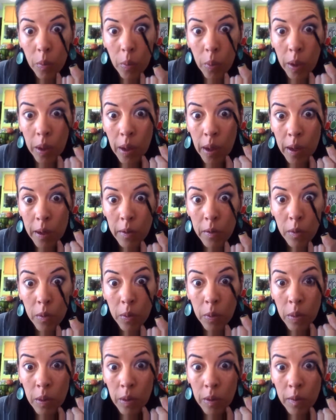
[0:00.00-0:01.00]
when I
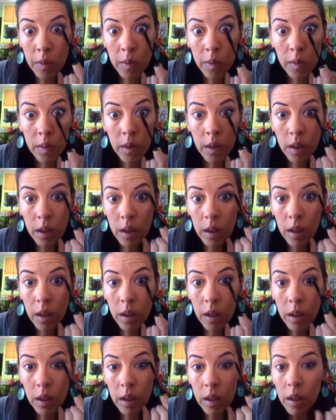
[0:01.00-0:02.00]
do this
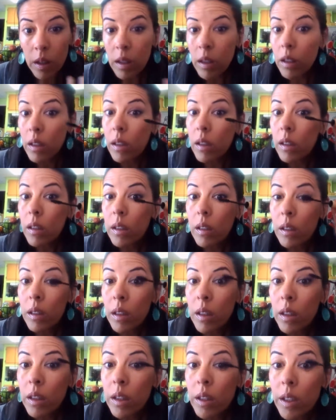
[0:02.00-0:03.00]

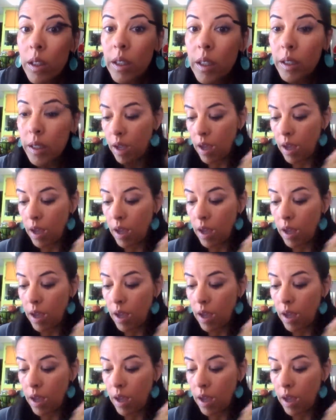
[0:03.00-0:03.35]
look.